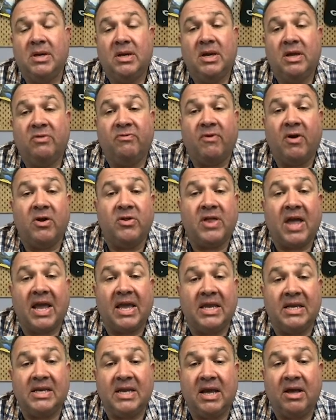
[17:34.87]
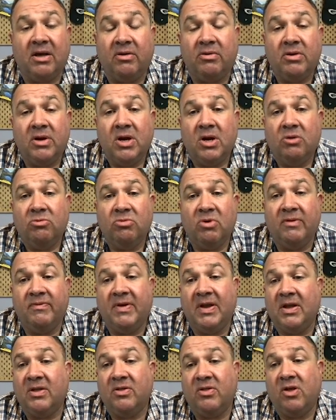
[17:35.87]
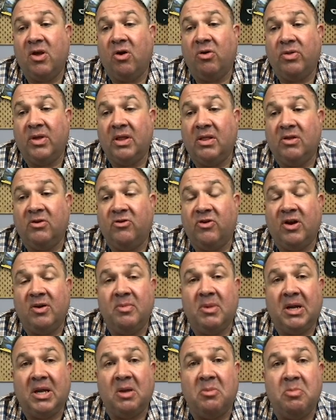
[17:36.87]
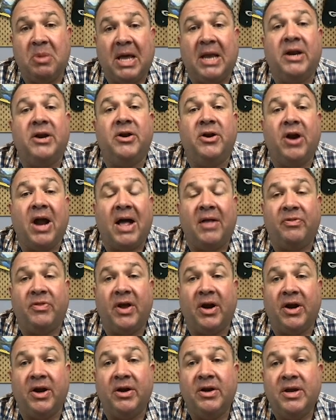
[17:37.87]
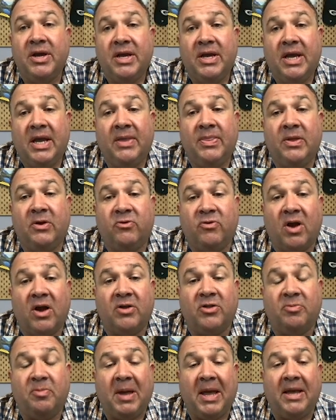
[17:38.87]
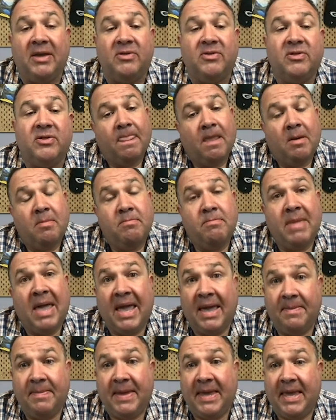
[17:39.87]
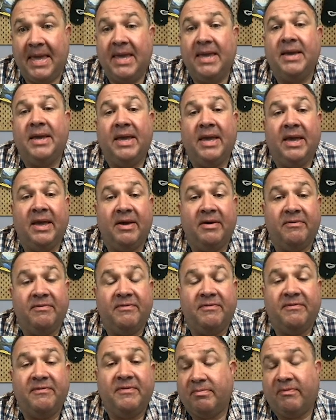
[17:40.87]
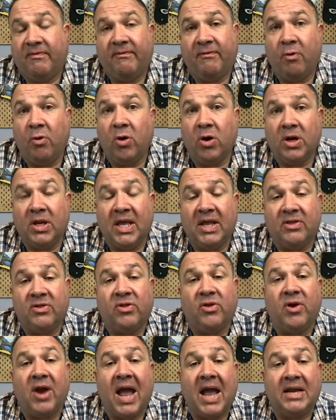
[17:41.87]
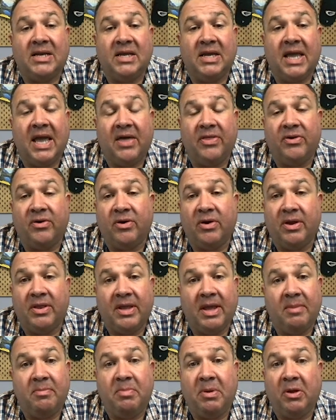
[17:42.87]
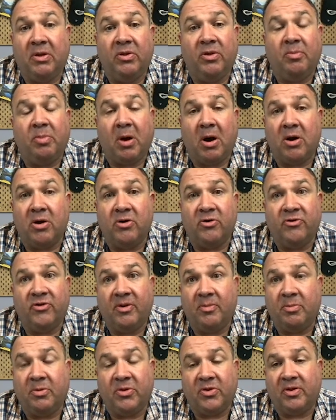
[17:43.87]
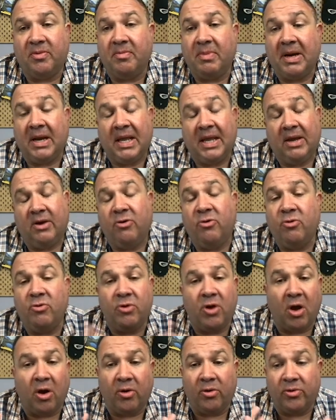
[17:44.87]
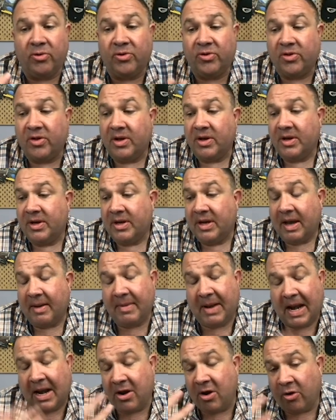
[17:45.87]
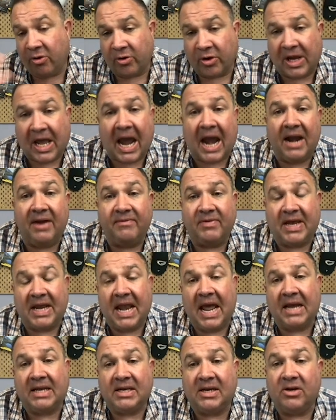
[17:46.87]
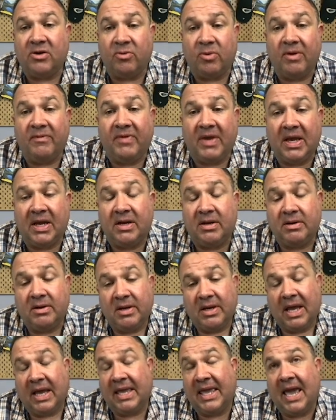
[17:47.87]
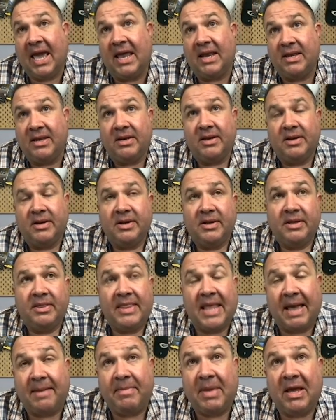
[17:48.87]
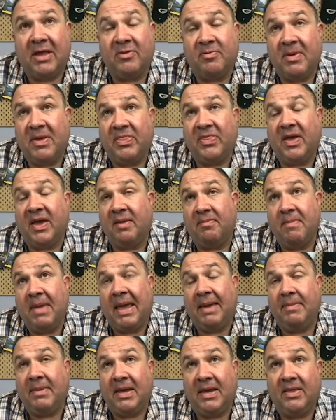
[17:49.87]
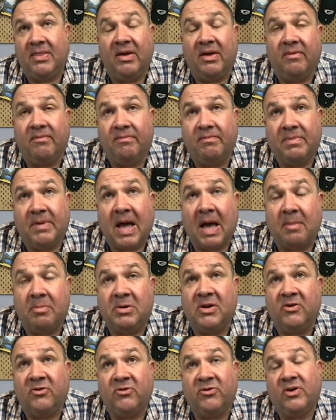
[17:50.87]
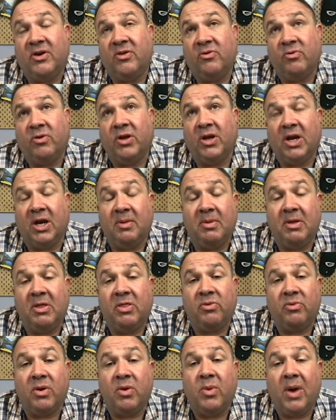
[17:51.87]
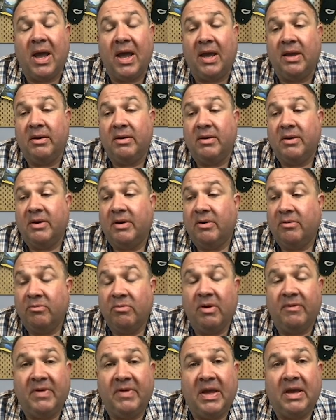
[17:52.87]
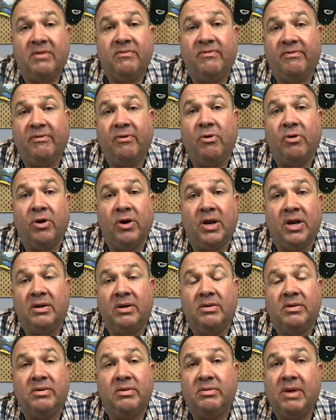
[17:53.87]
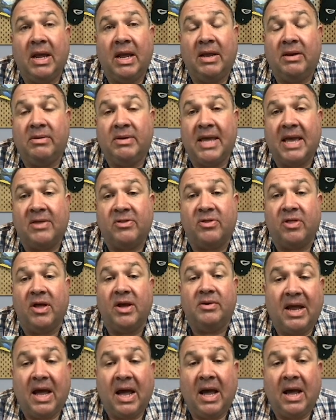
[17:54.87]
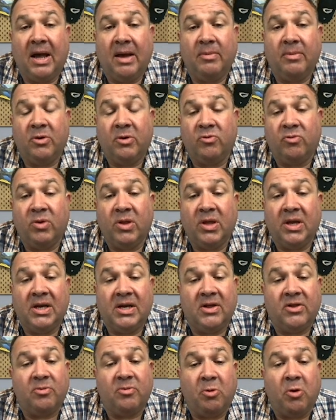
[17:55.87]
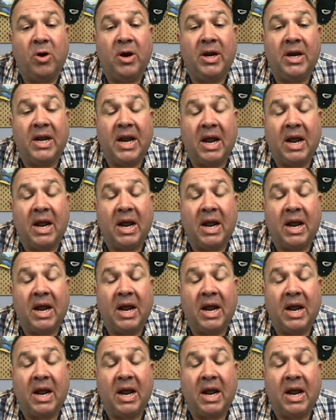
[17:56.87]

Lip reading: As far as I can tell, Rivian's the only legitimate competitor out there in the truck space. Maybe if Ford gets their act together and they build a partnership with somebody, who knows? I mean, I know they're kind of connected to Rivian. Again, that makes me think maybe the competition is really going to be three-way. Rivian, Ford, and Tesla. I was really disappointed.